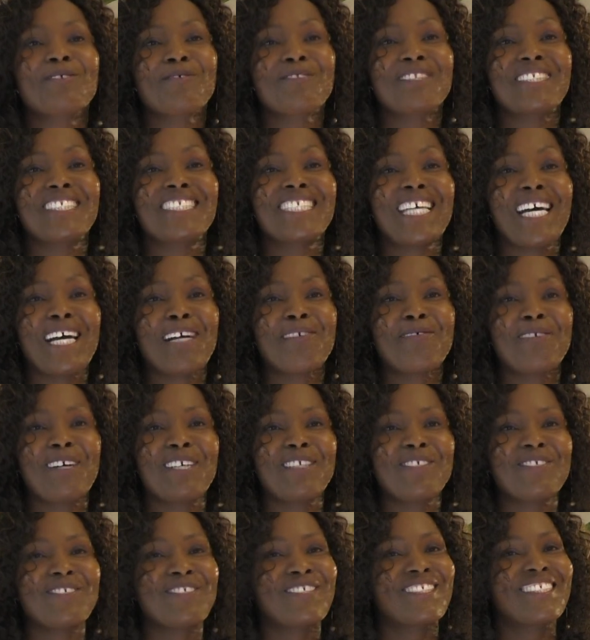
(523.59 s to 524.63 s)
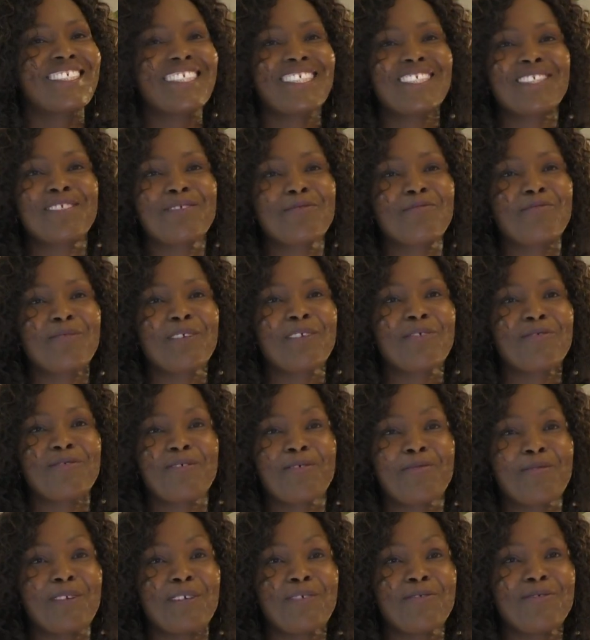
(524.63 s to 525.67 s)
of time I used just to pray
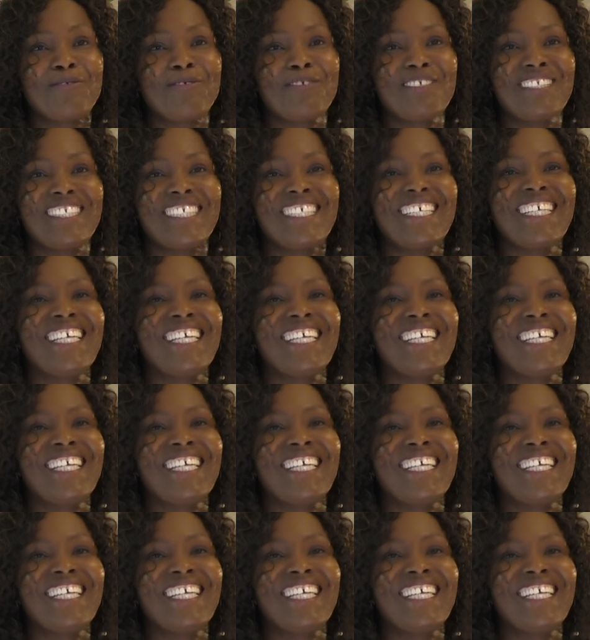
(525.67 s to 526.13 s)
for my food,